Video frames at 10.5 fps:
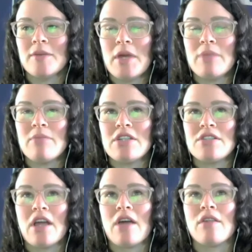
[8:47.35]
And
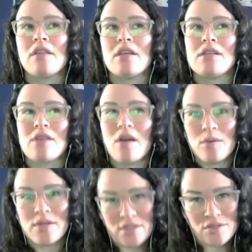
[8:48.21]
mental health is
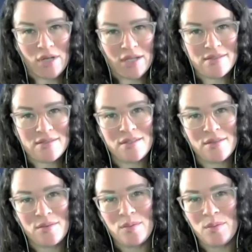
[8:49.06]
always addressed
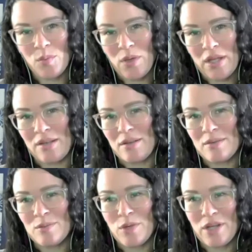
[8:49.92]
when
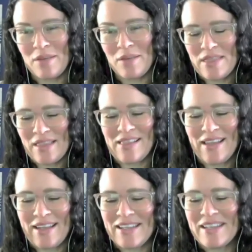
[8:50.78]
working with the
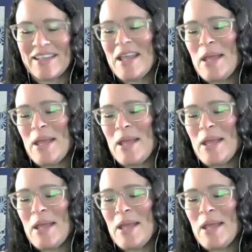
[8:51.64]
client.